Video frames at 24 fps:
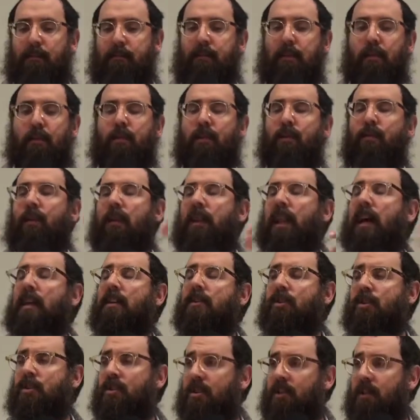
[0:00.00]
build a
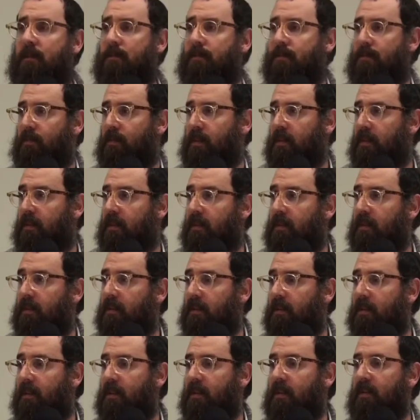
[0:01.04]
relationship with it.
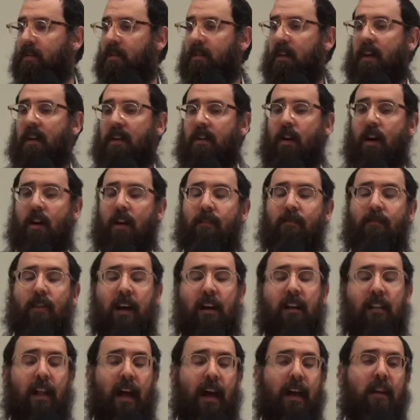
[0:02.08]
So they don't have
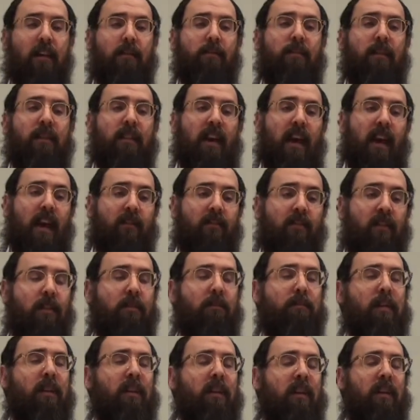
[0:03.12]
raglayim, but they have the
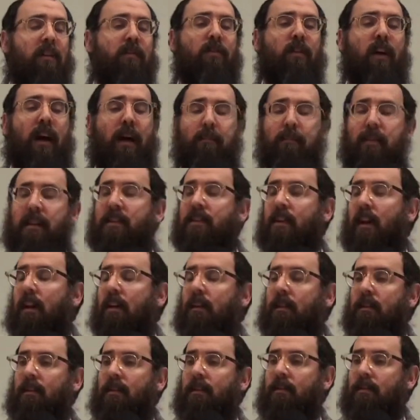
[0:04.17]
ability for amida,
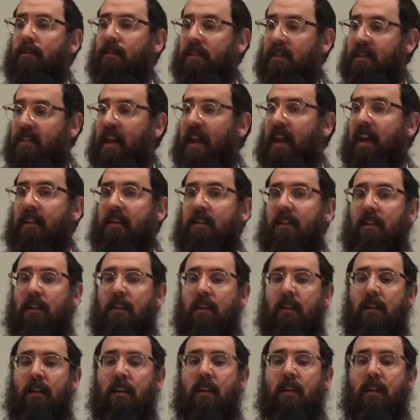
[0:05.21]
for standing.